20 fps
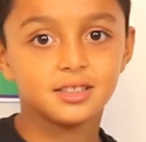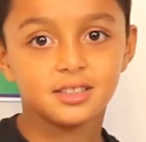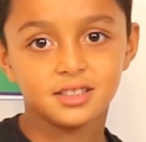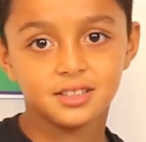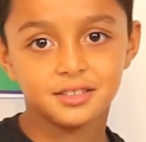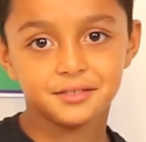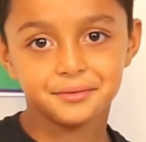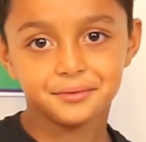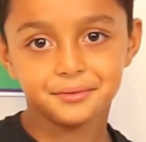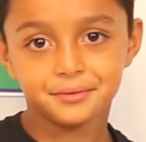
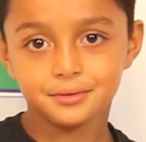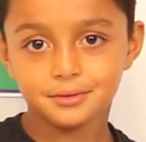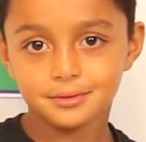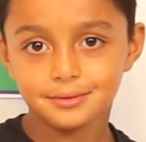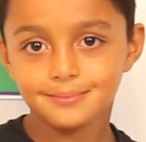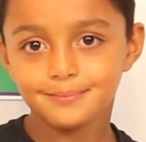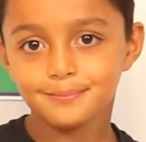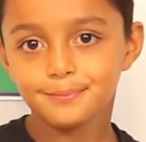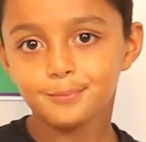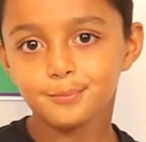Well done.
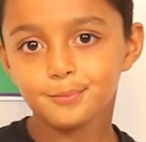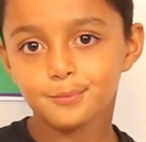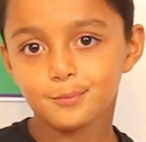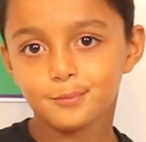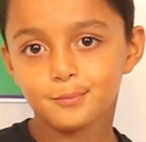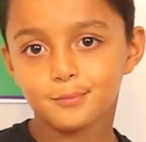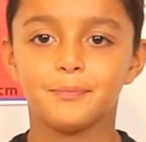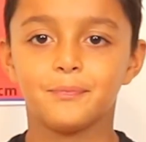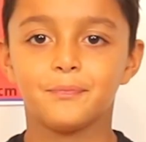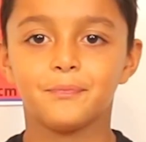
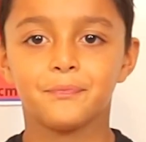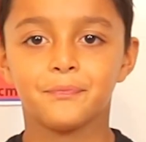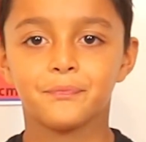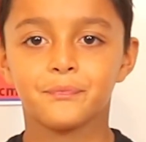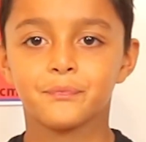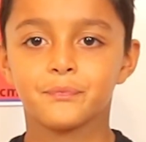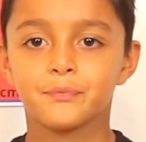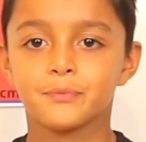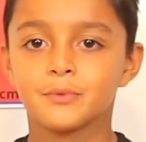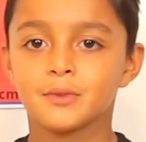
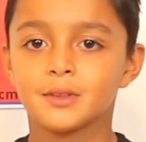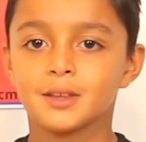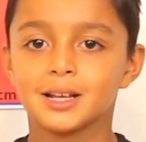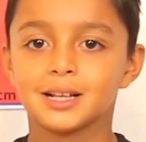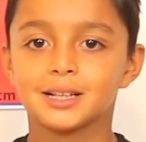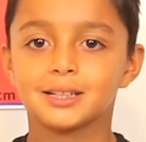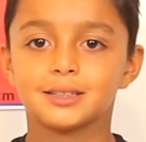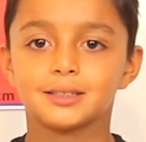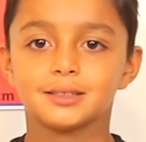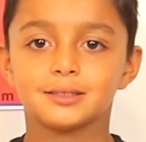What
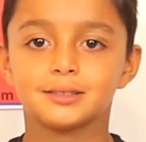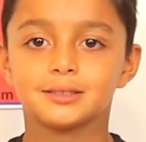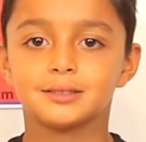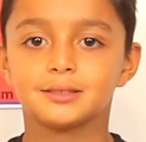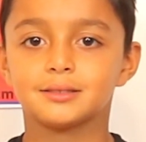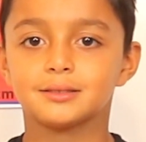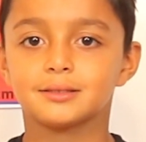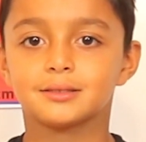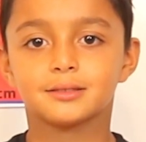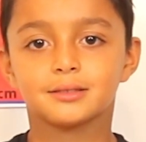shape do you
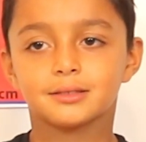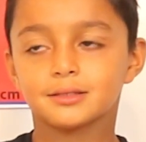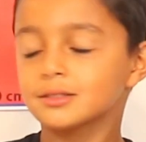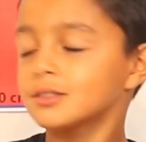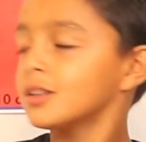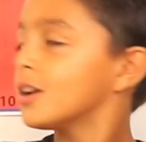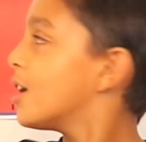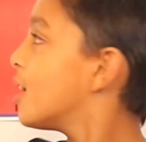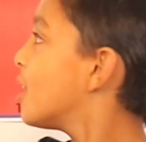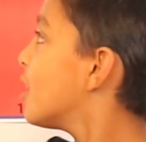have
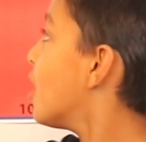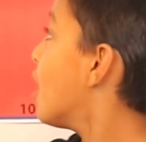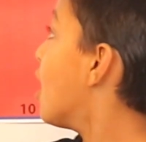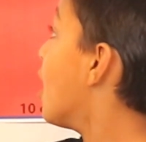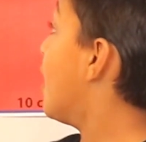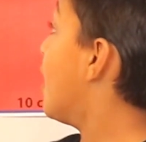behind you now,